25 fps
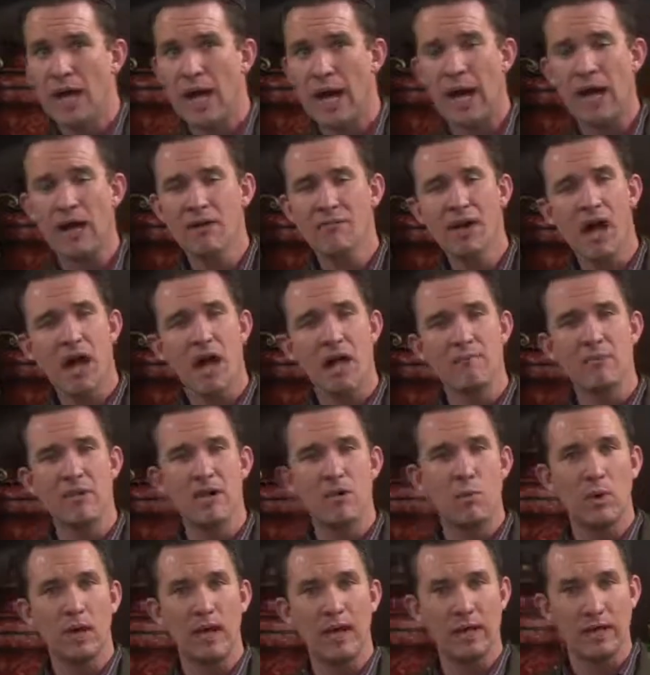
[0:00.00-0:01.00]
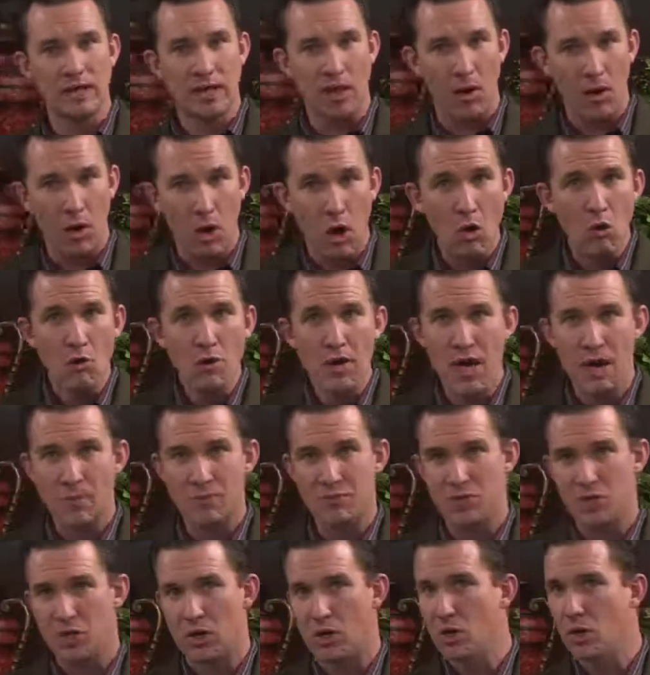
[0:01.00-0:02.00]
I've got to be willing to own up
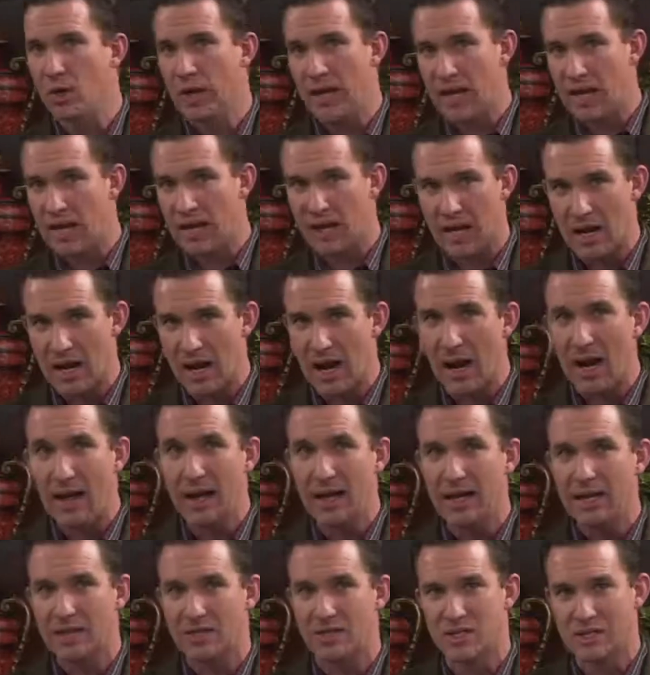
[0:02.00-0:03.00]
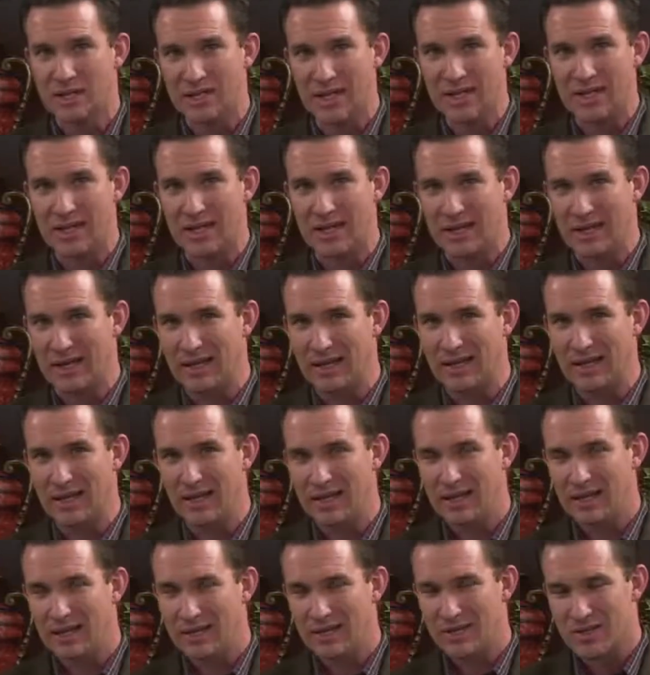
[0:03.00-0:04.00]
to and acknowledge sin
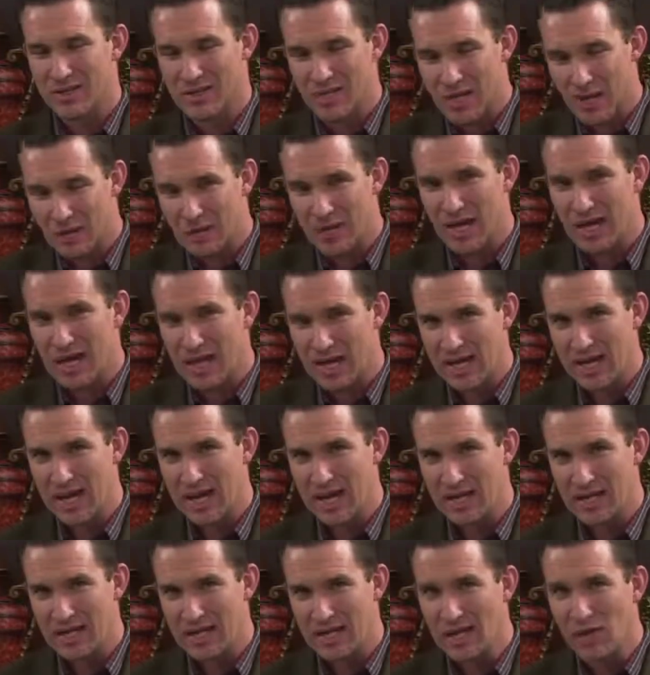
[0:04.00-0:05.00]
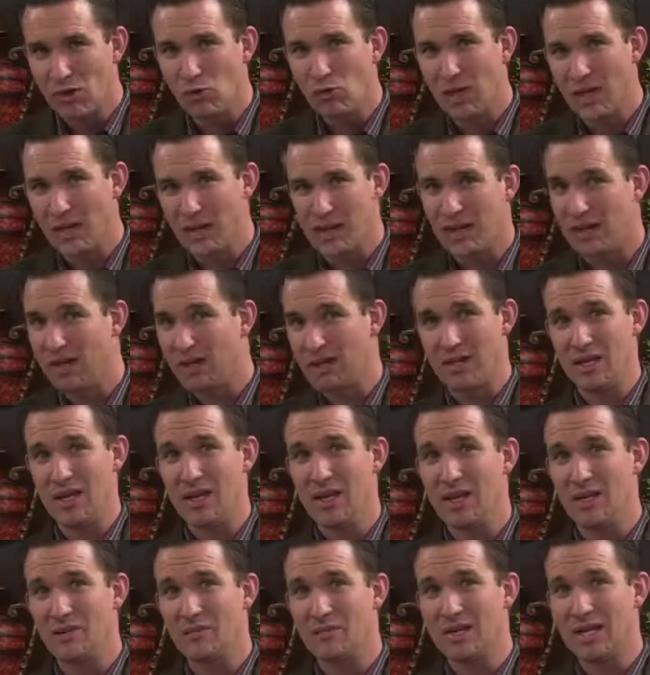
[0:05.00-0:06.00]
so that I can deal with it. And
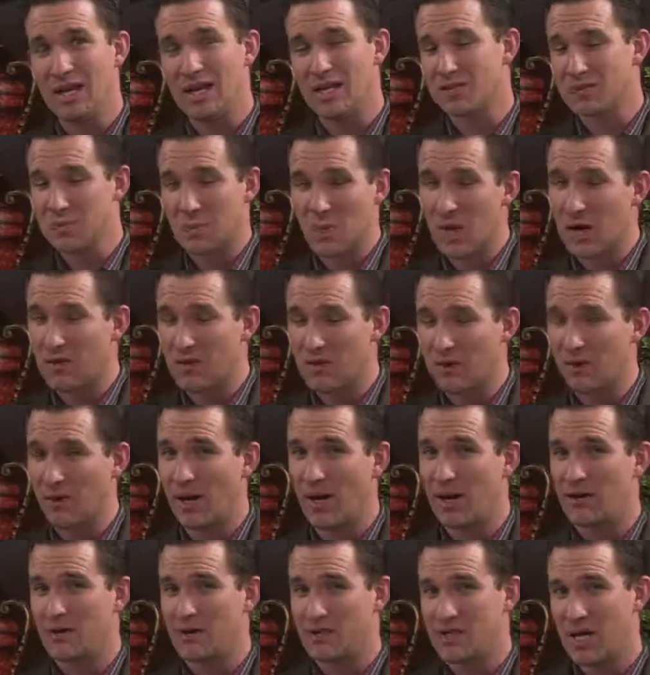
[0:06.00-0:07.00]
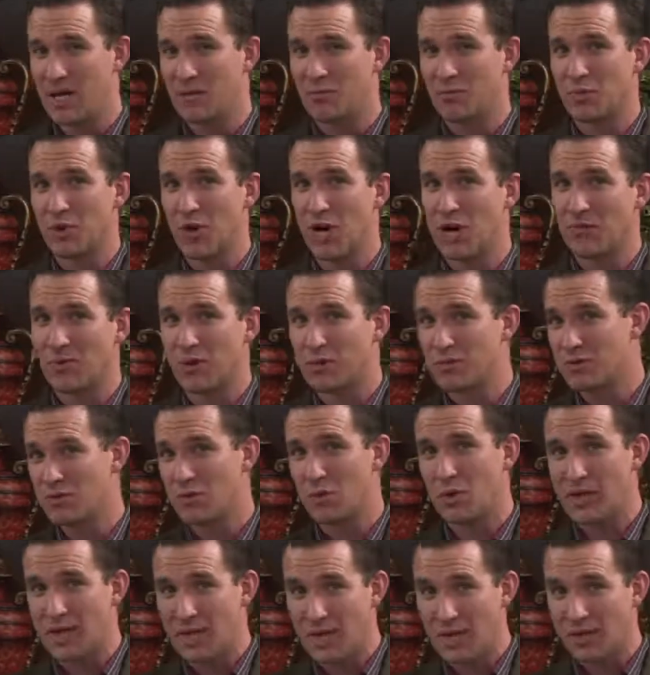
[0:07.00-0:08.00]
then, as proverb writer said in Proverbs
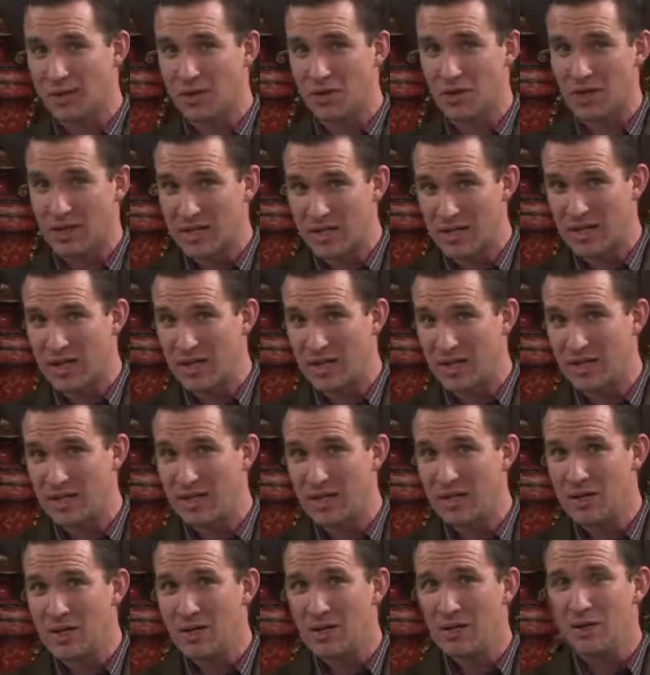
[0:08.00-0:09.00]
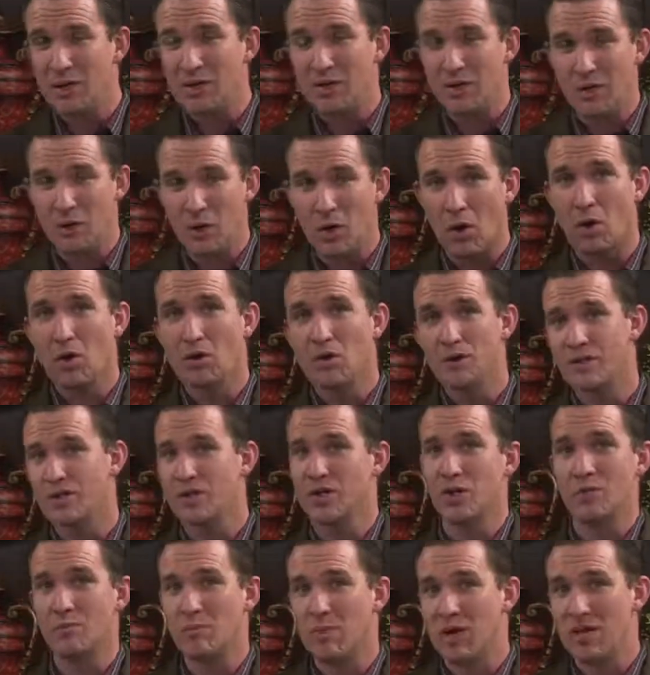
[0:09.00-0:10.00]
28, 13, you
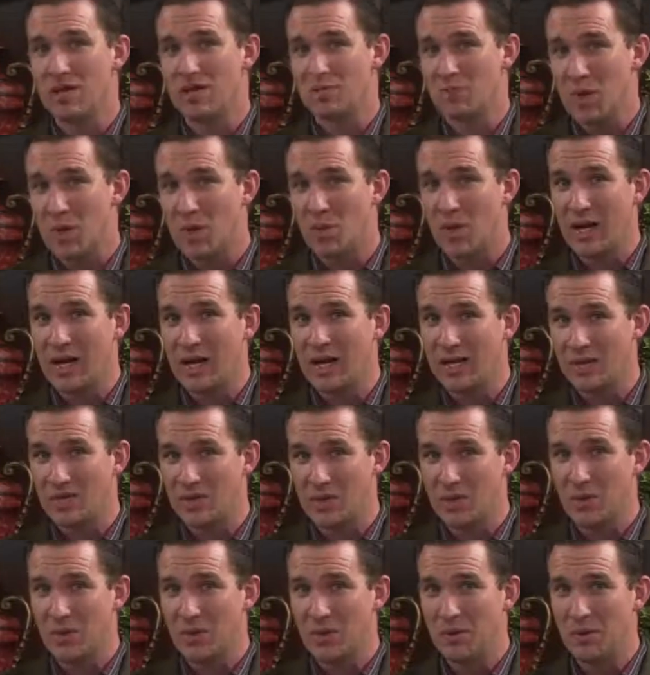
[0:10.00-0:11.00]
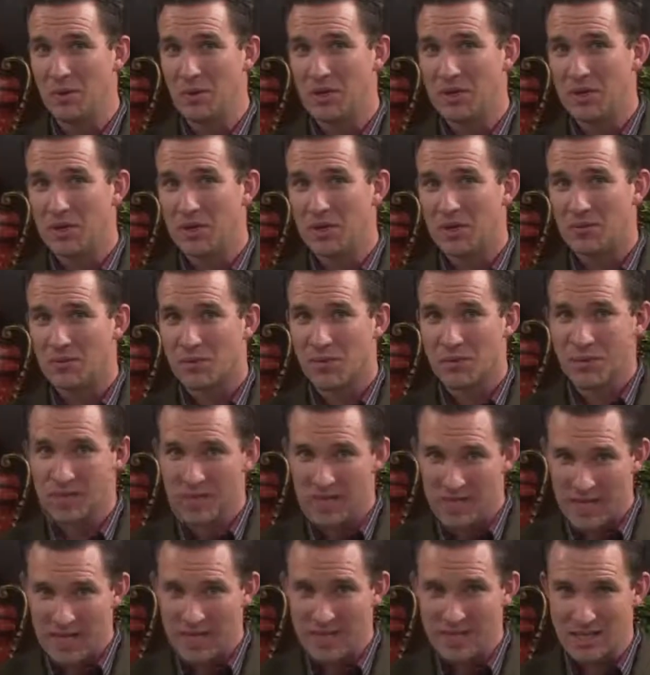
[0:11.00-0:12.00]
also must be willing to
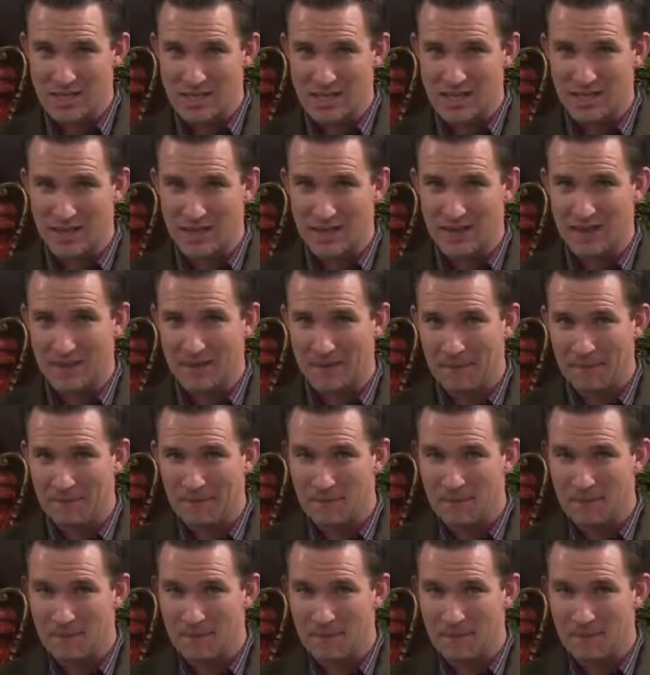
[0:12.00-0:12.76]
forsake sin.